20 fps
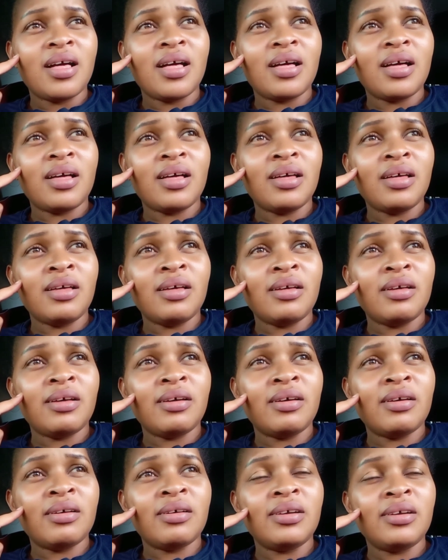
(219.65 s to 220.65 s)

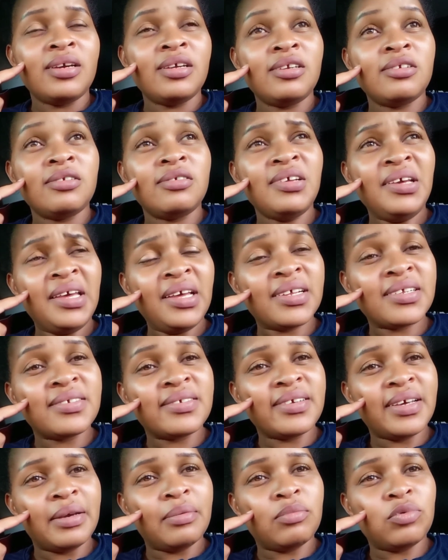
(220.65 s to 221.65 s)
Uh, it takes
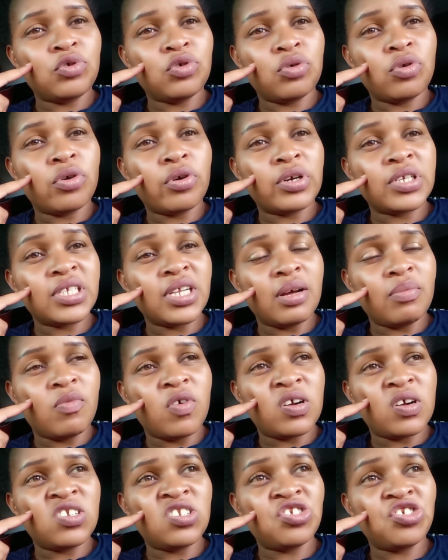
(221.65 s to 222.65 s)
time to grow
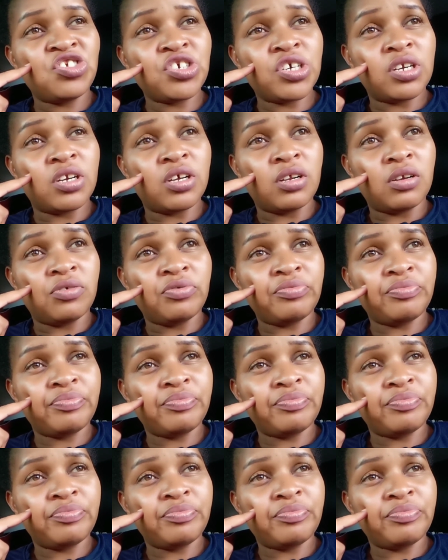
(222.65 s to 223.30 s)
someone's channel.